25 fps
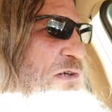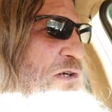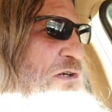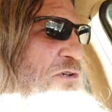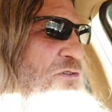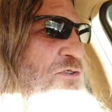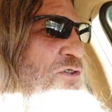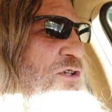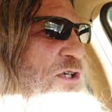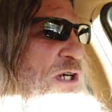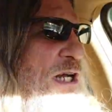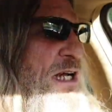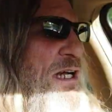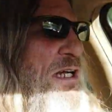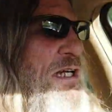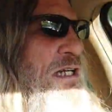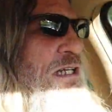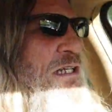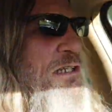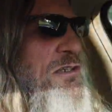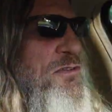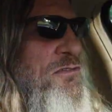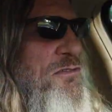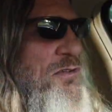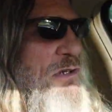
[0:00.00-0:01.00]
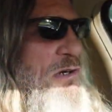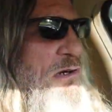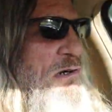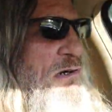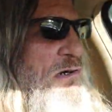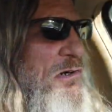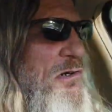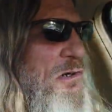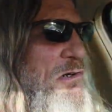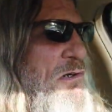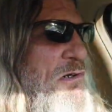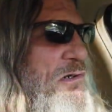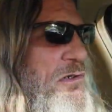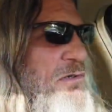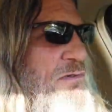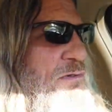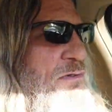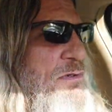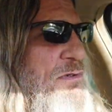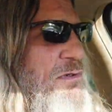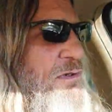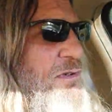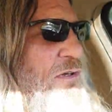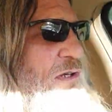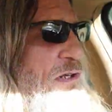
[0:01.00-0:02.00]
putting the chains
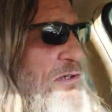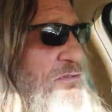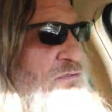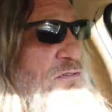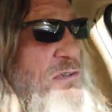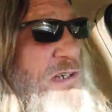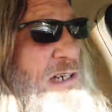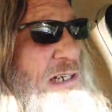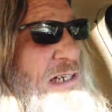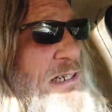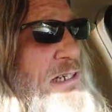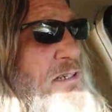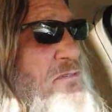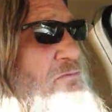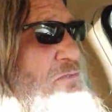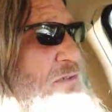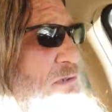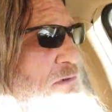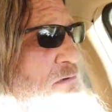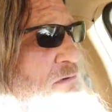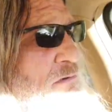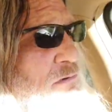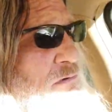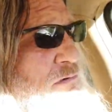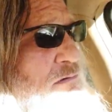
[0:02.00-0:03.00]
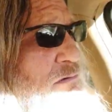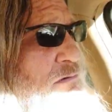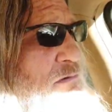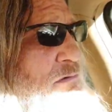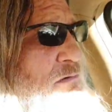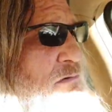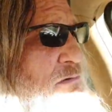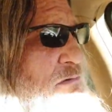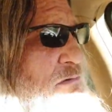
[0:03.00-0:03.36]
on this evil,